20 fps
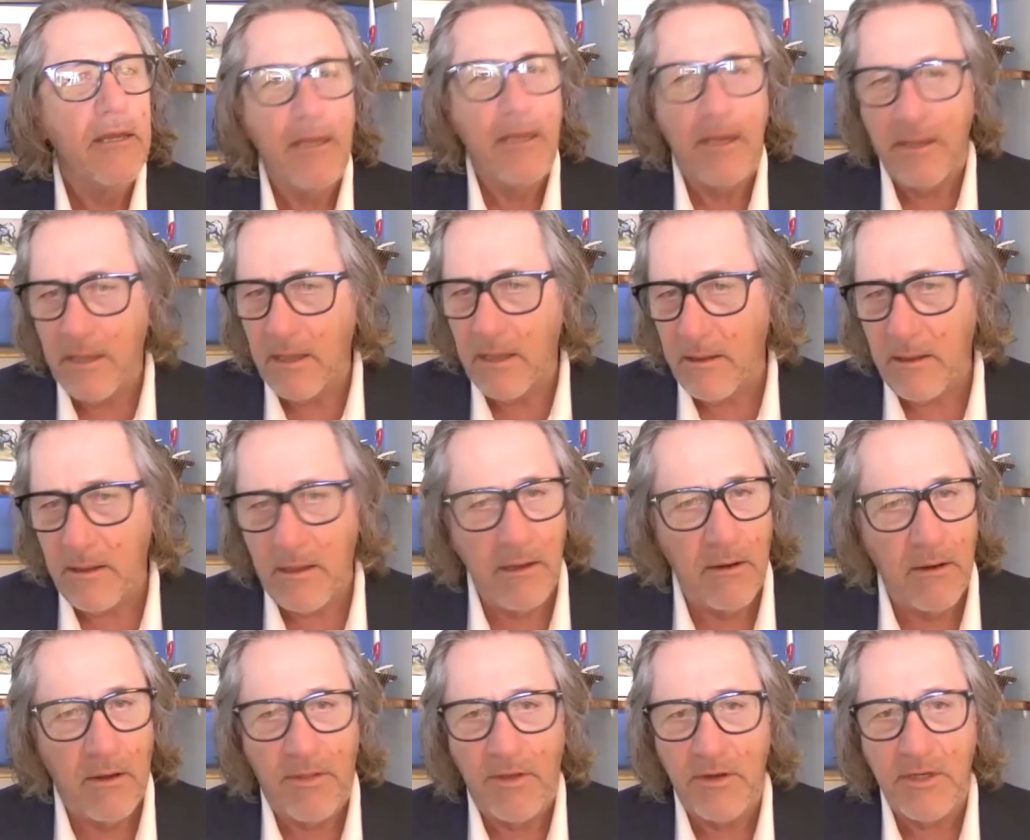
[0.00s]

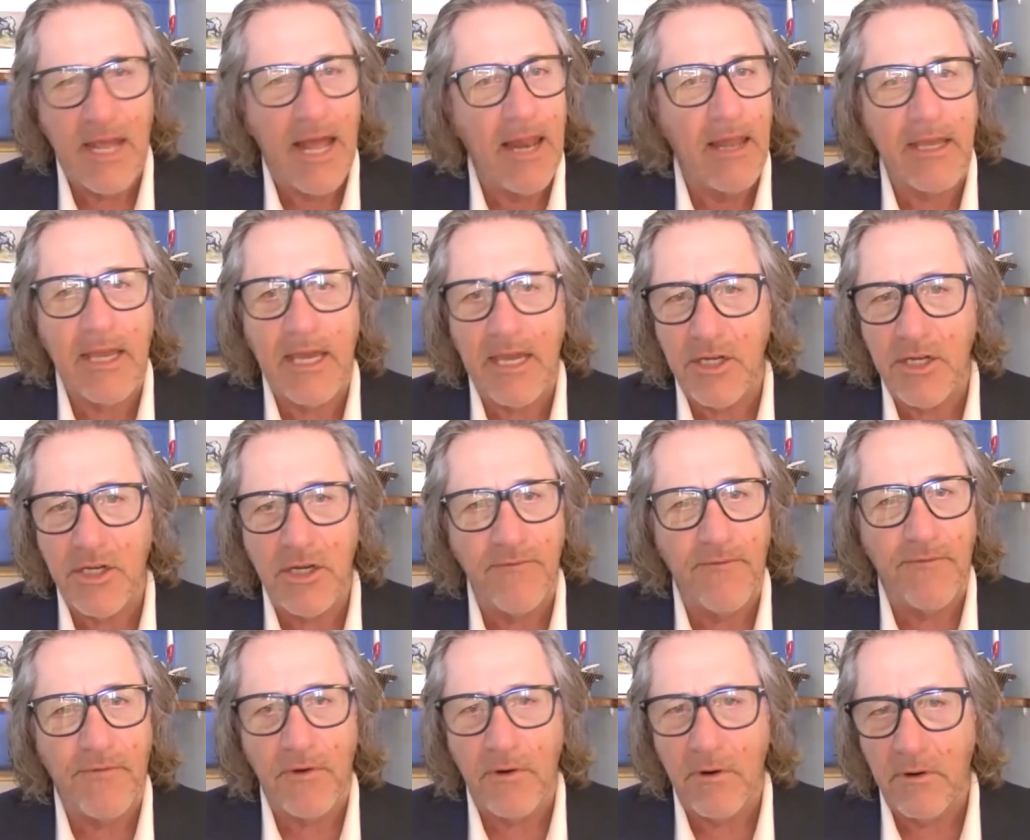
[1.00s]
There's allocation
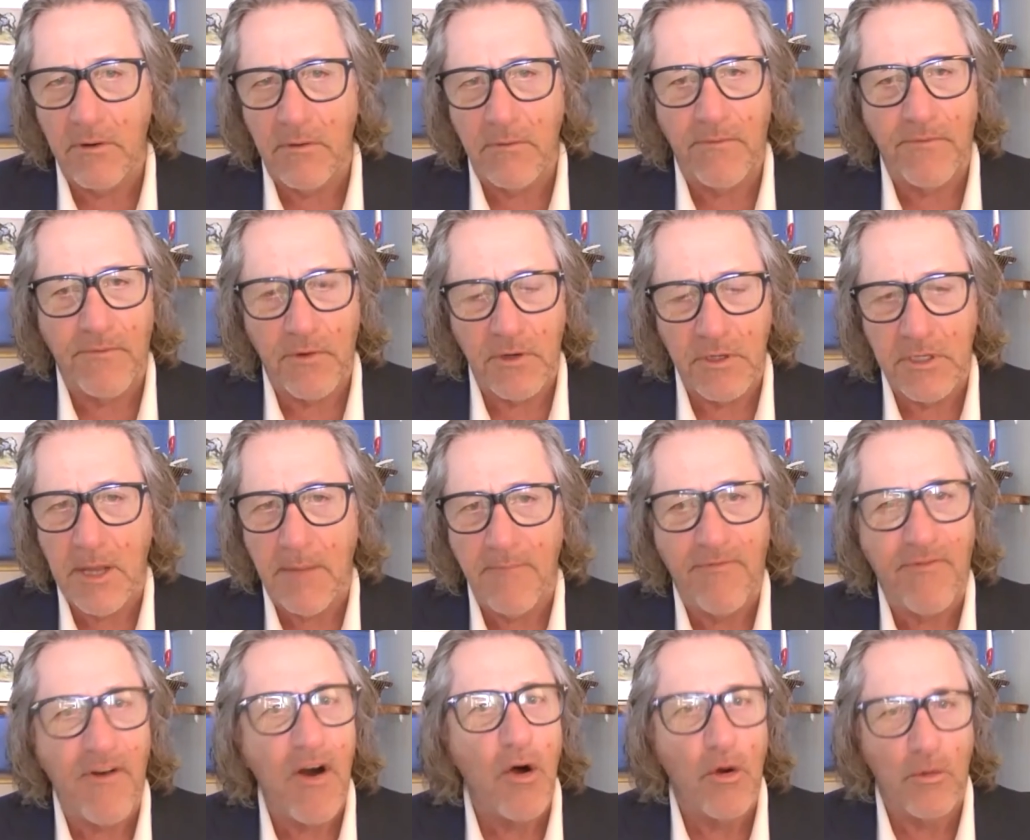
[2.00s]
for some
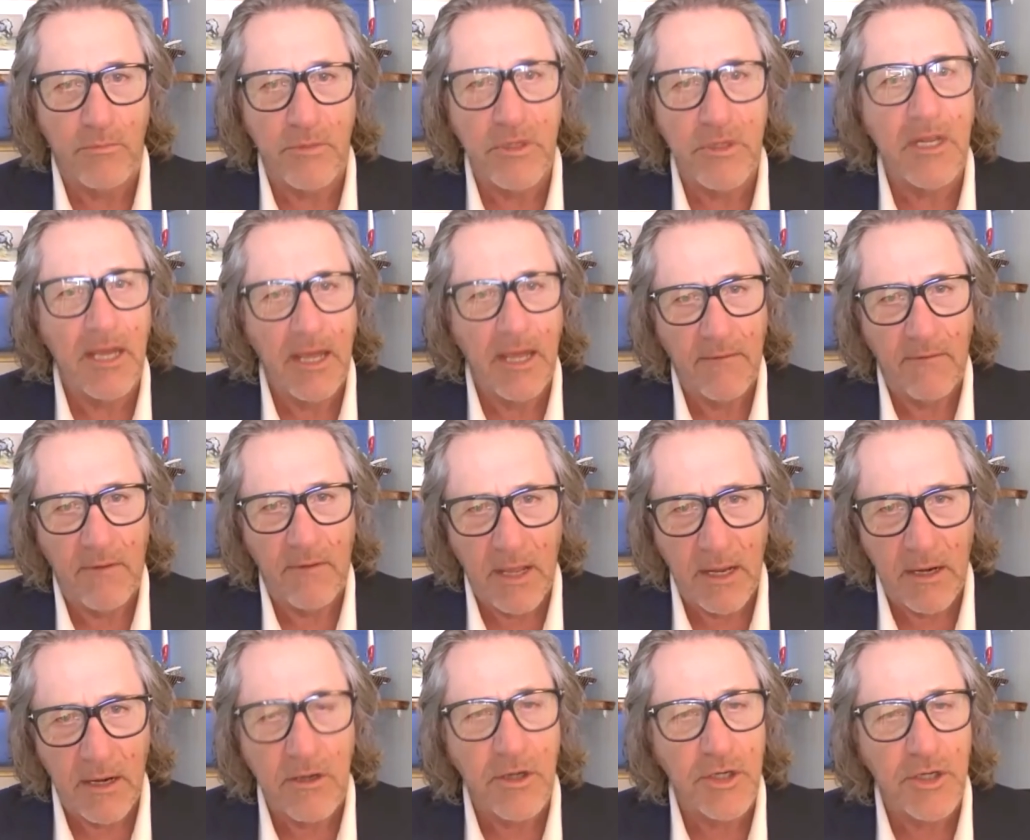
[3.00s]
foams
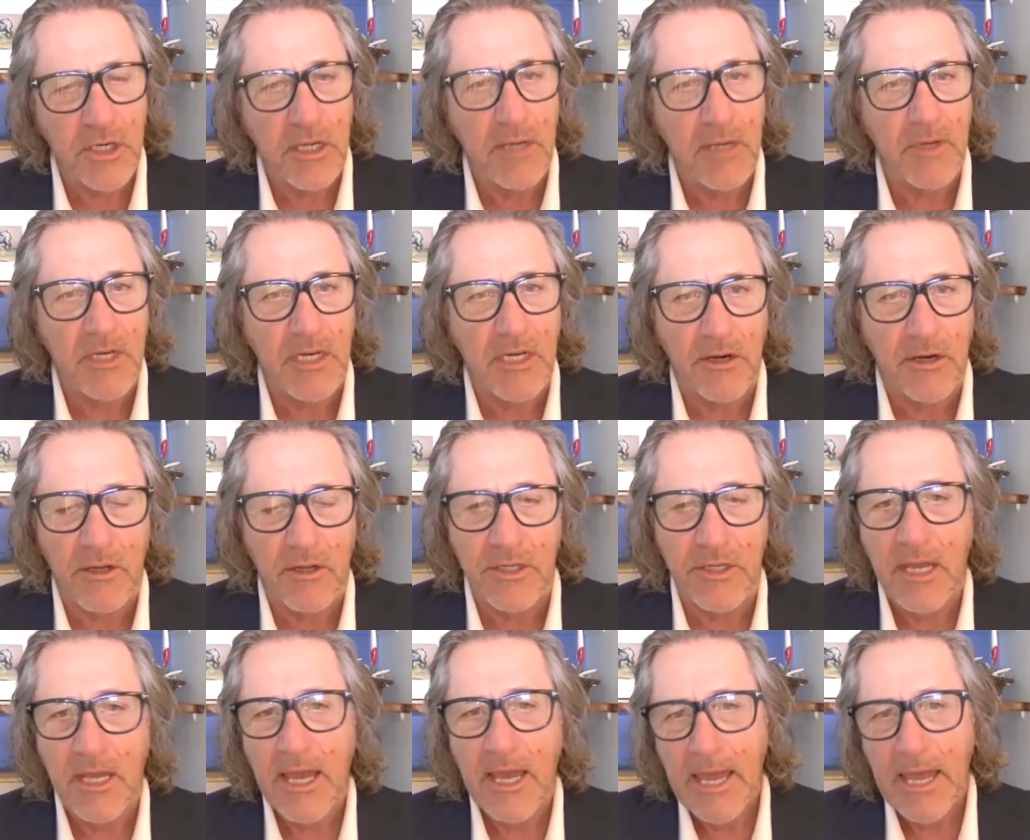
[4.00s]
and cushioning
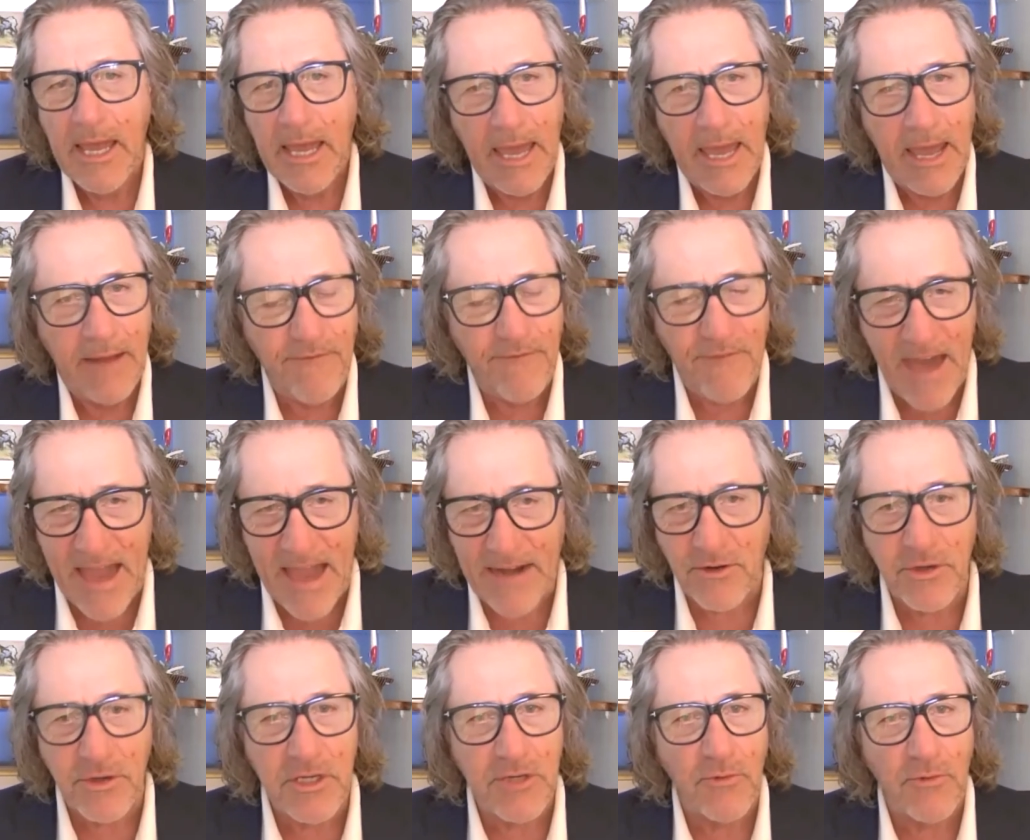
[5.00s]
materials and
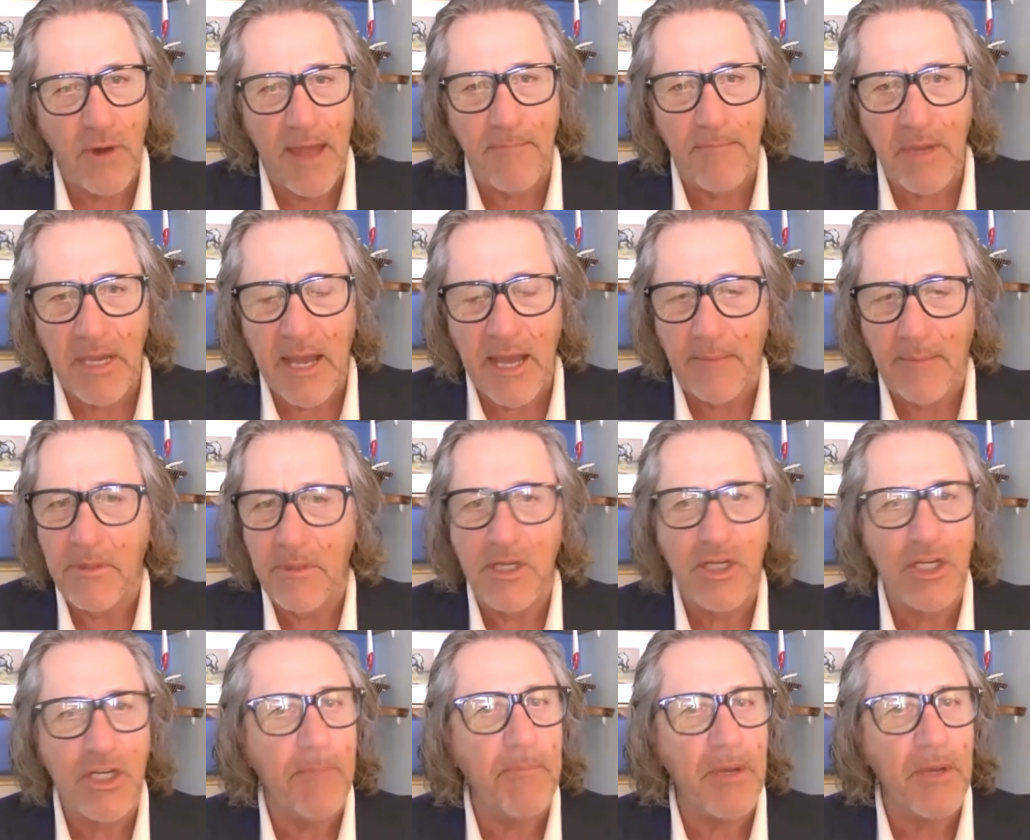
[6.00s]
factories ramping up, the
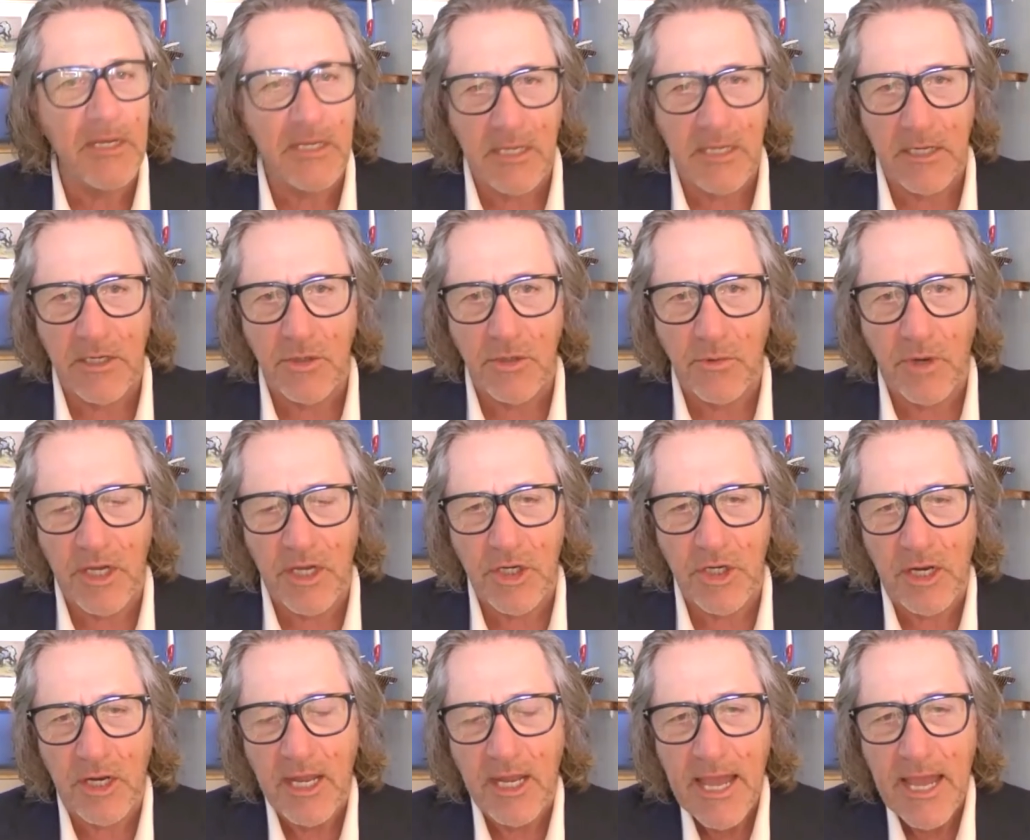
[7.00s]
shipping
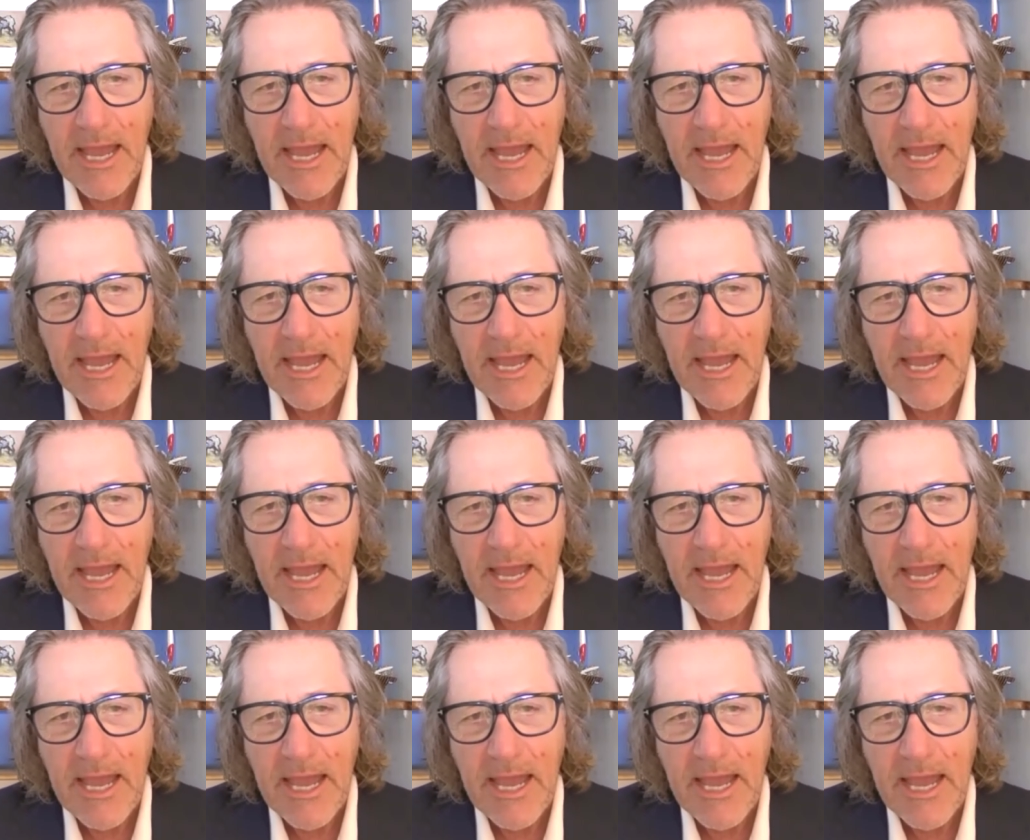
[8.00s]
situation.